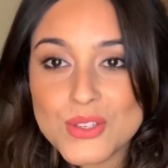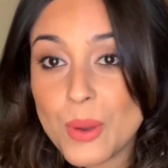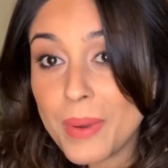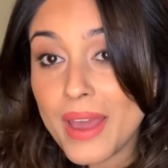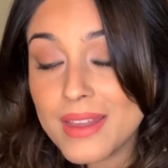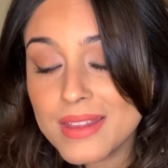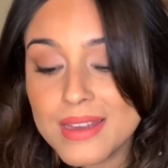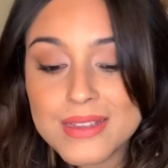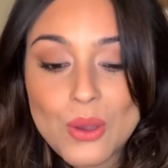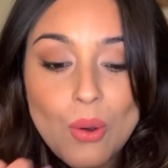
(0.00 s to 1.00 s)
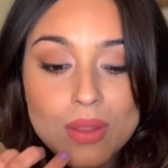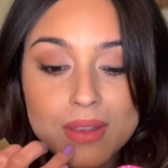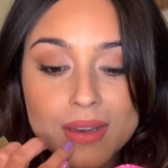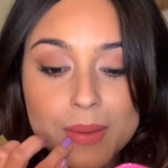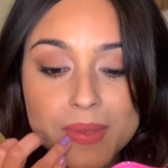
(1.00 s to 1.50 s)
applying these on the
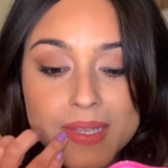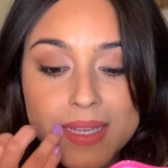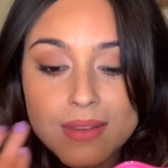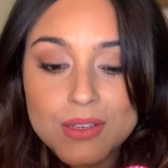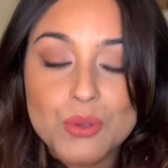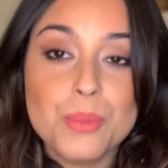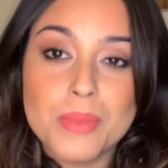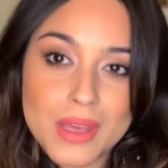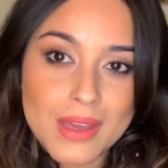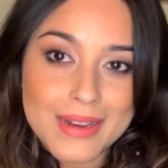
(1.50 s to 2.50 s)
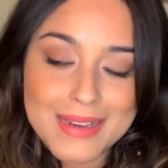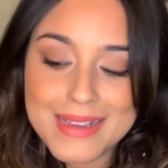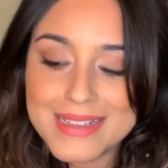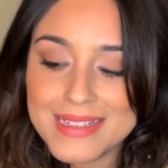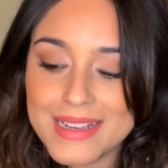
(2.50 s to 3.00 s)
lips, to me at
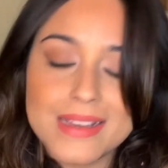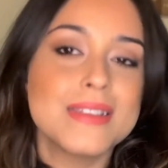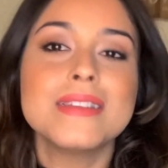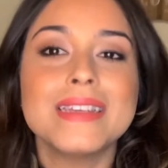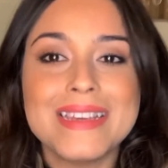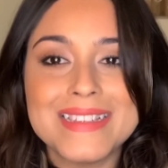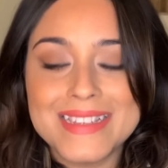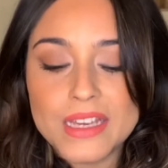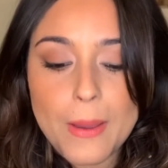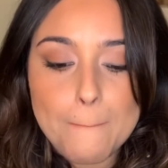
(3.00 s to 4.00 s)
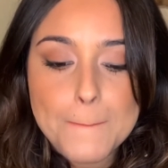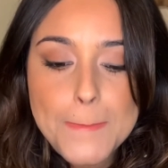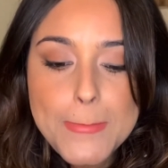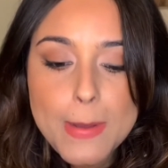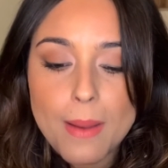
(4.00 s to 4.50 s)
least, is easy.
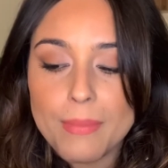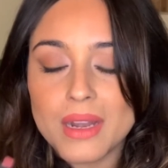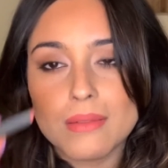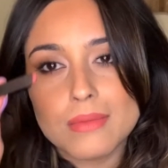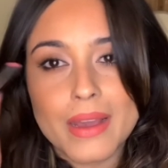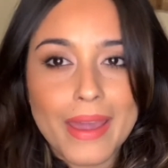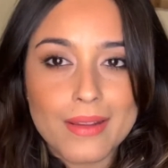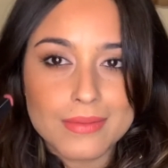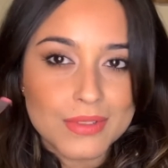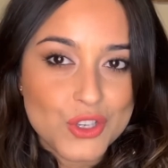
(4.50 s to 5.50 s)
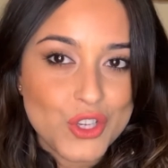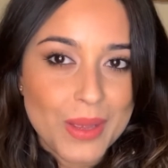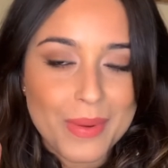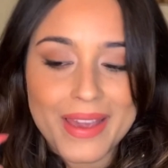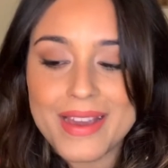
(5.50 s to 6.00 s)
But again, the shape,
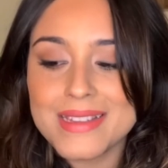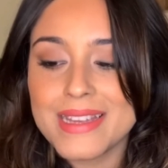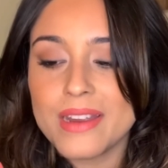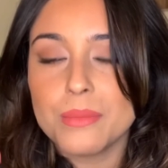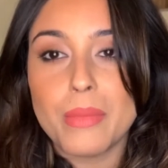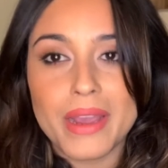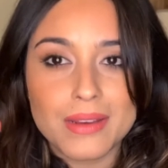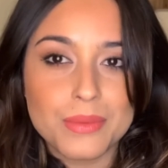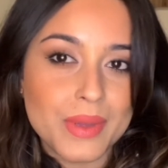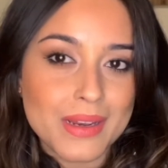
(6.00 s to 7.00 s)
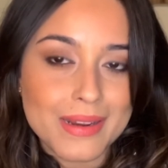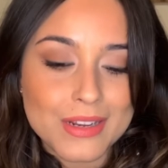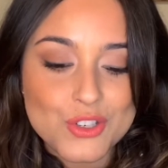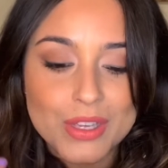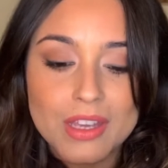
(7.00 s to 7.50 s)
like I said, might be a little
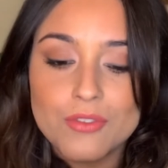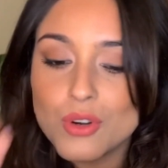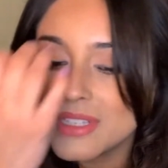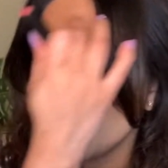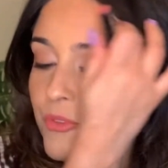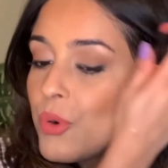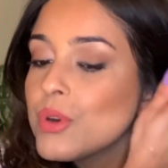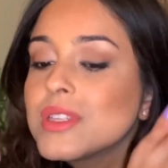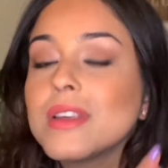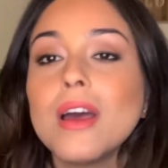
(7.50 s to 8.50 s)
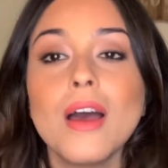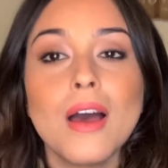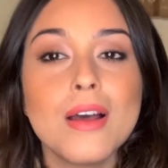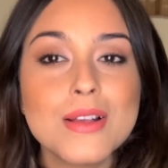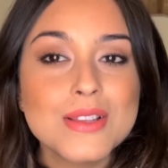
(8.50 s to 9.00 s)
tricky for some folks.
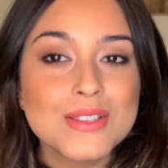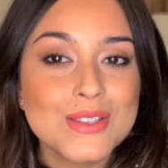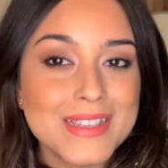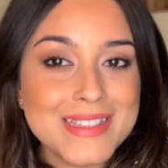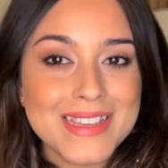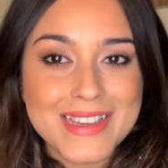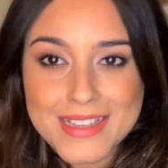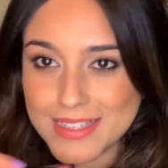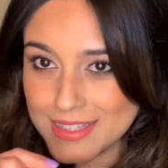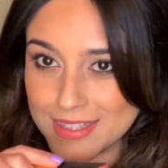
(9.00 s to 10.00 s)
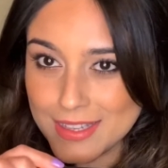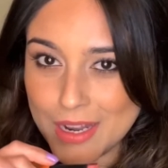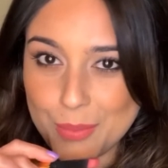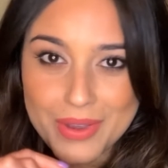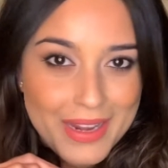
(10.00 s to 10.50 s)
So this is the
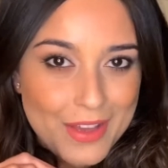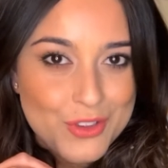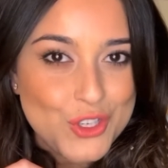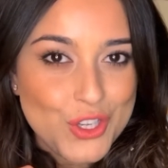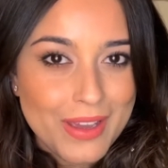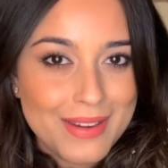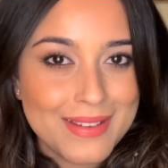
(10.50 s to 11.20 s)
number 11 shade.